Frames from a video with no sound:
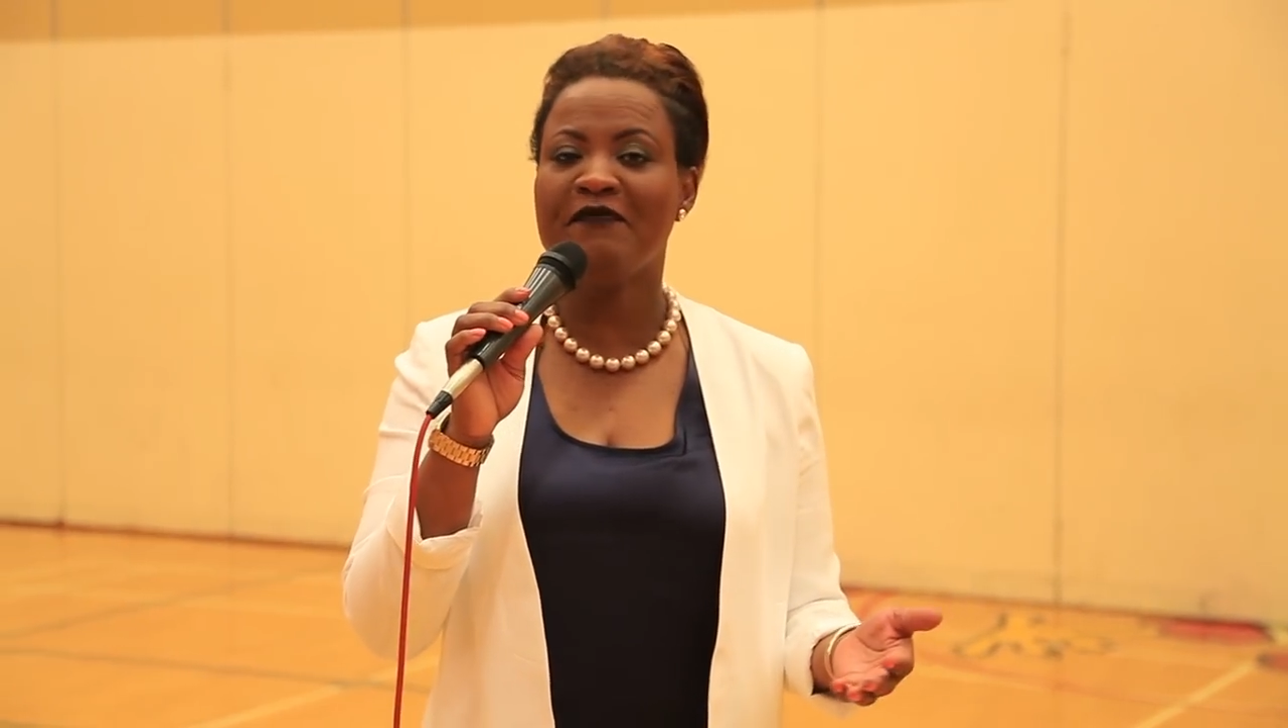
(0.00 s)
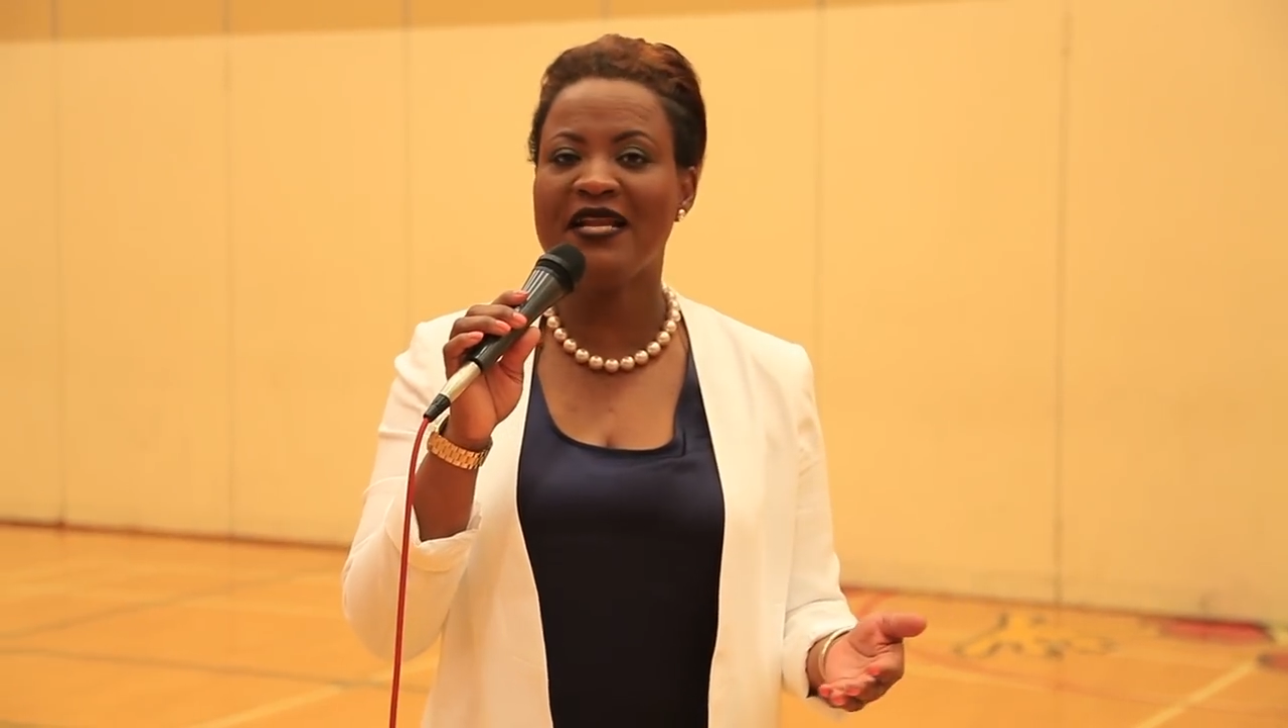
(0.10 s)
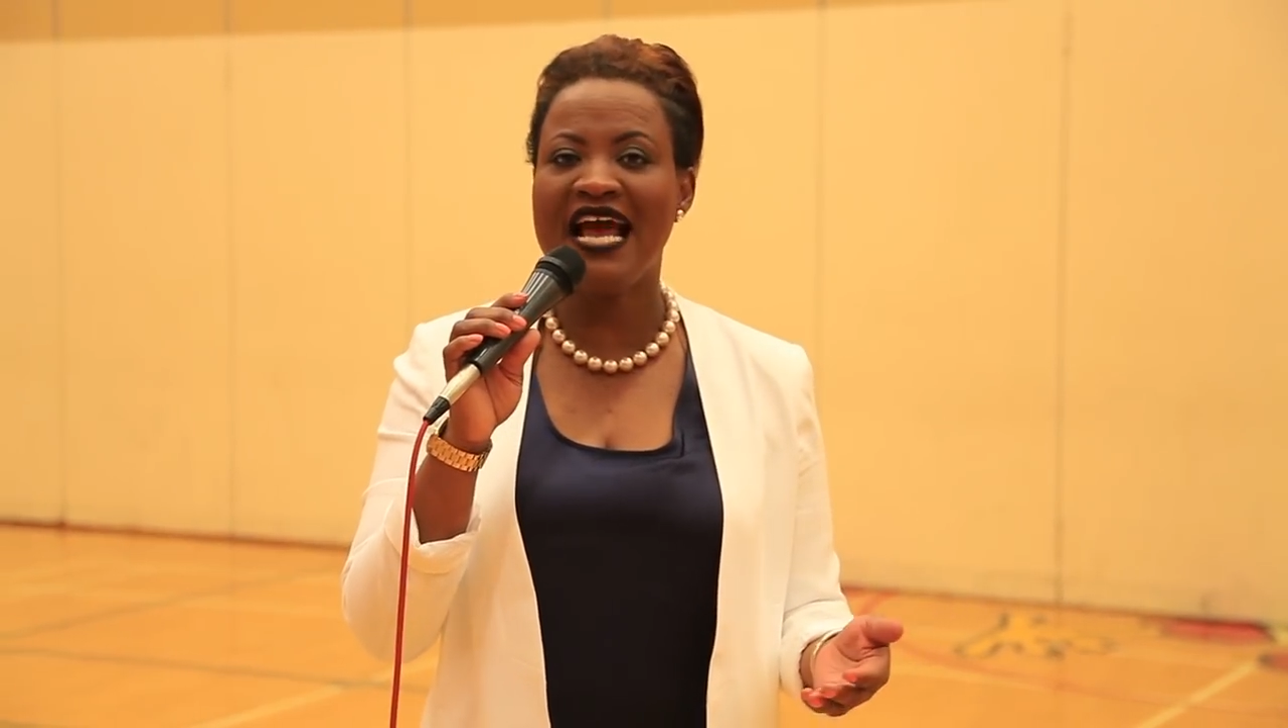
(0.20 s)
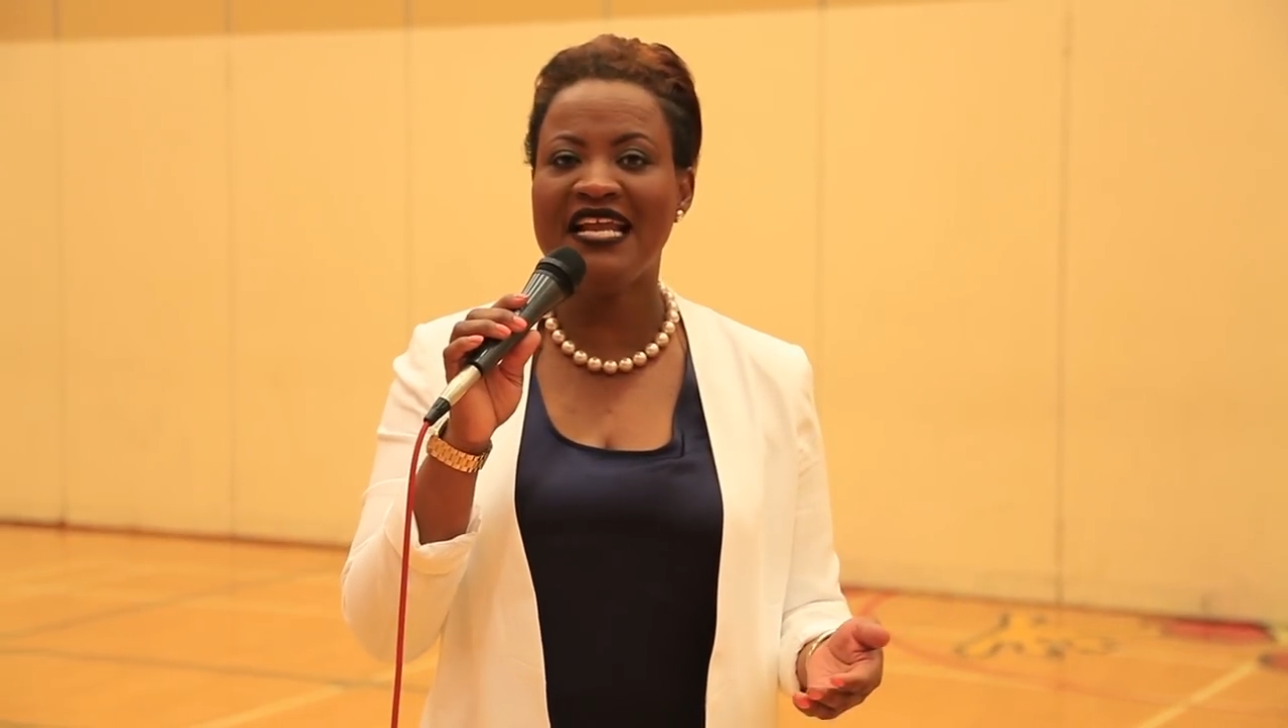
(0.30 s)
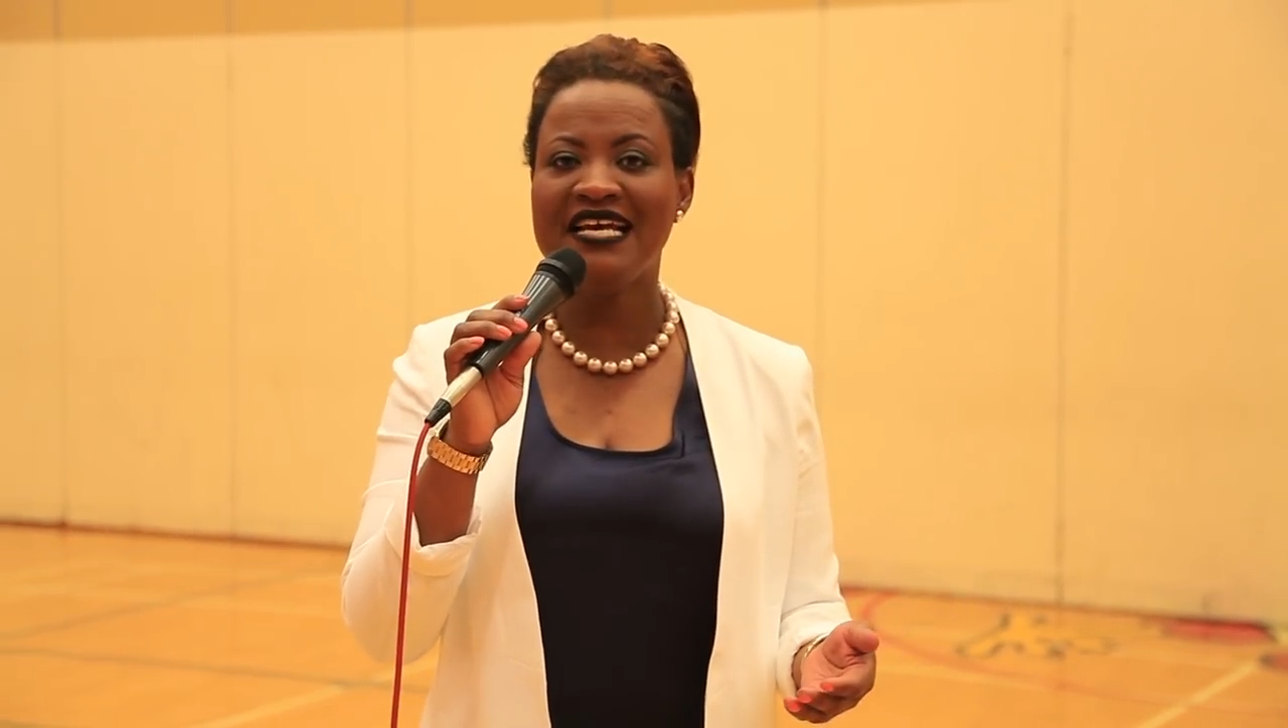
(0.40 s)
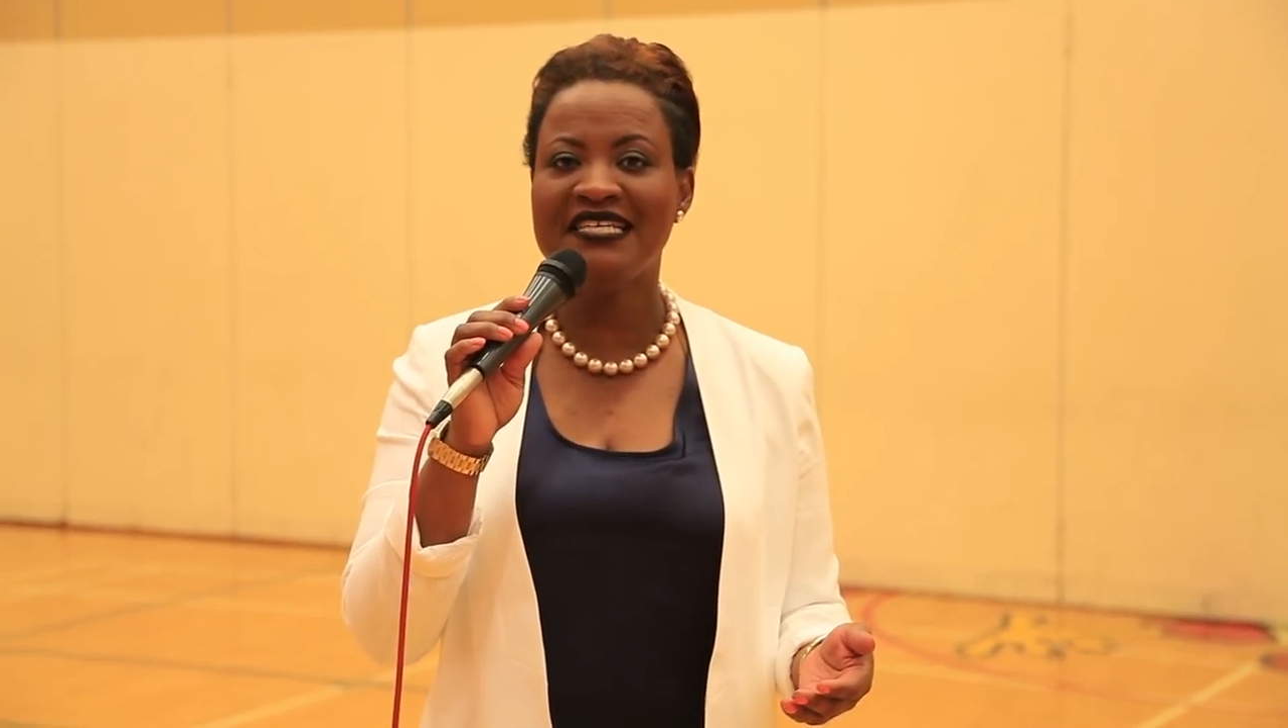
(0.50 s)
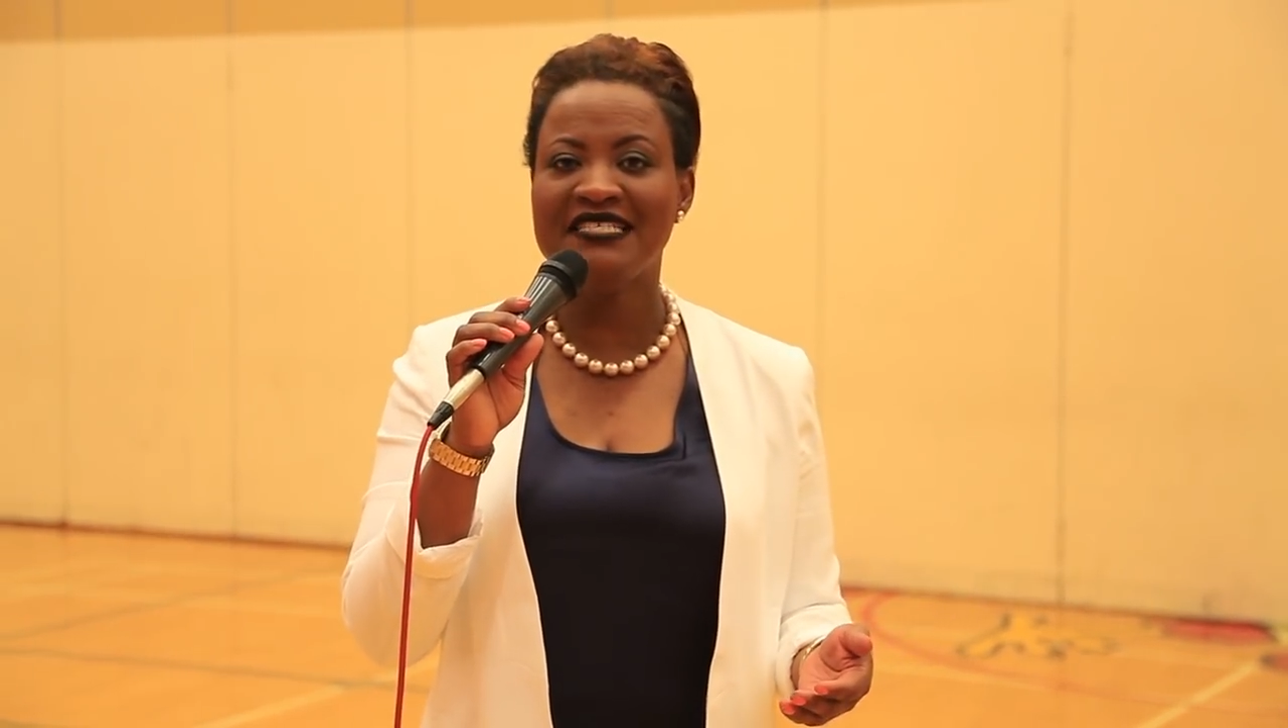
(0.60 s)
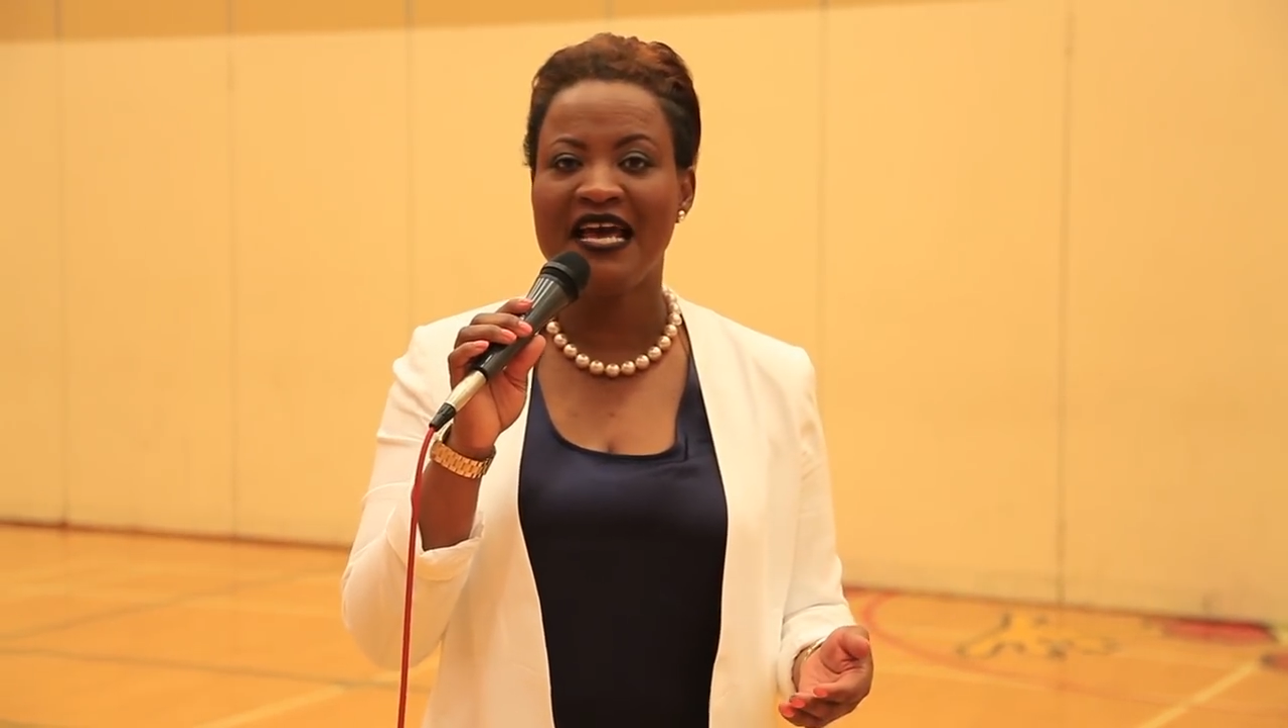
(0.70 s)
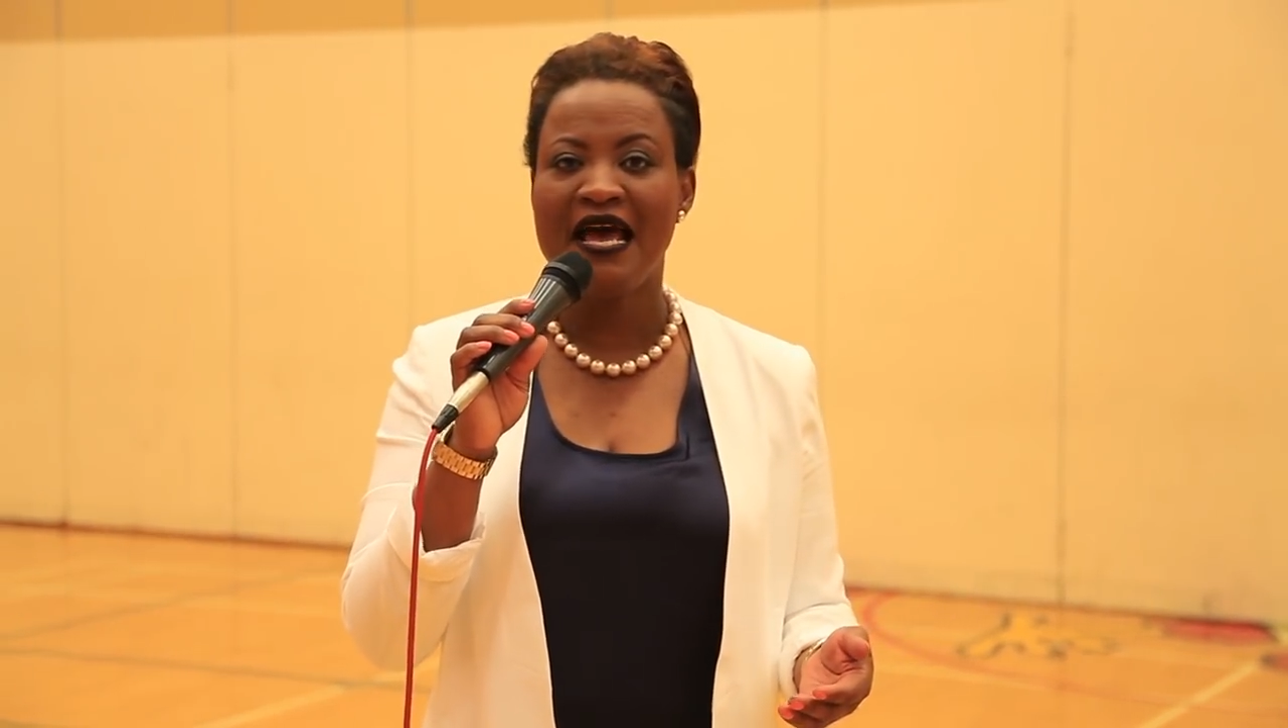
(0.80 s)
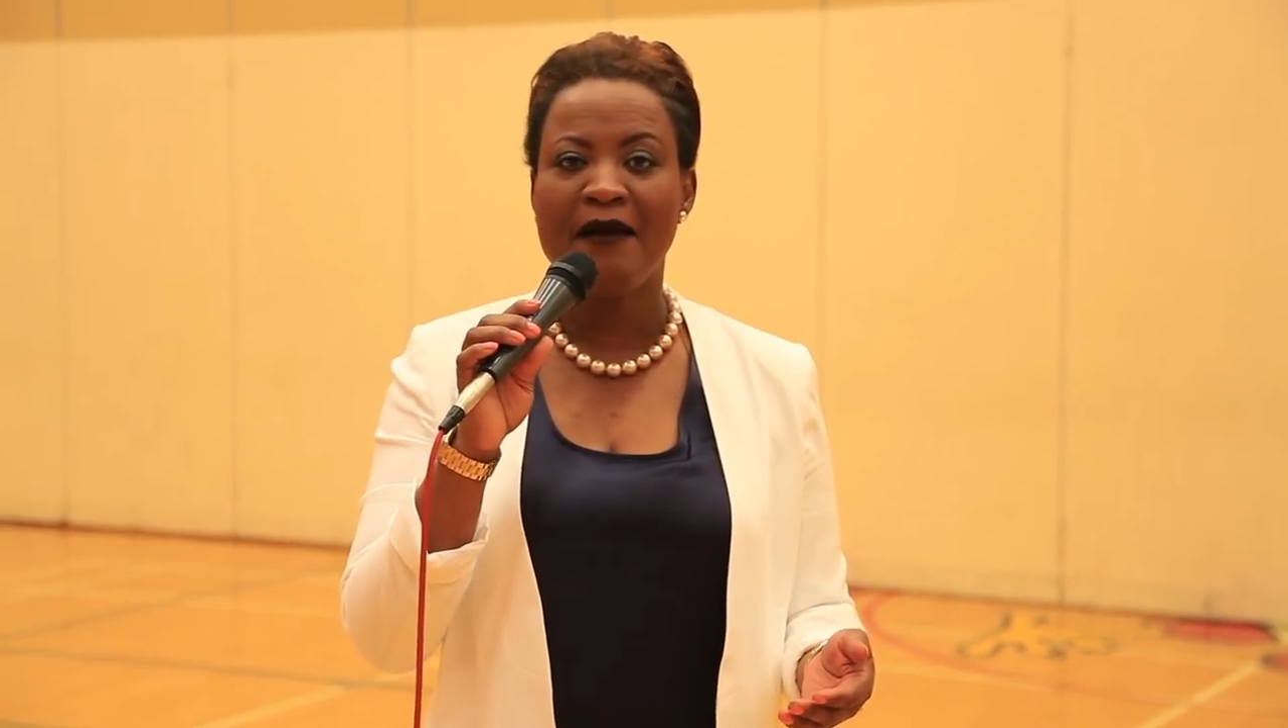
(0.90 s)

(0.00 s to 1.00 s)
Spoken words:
bananas,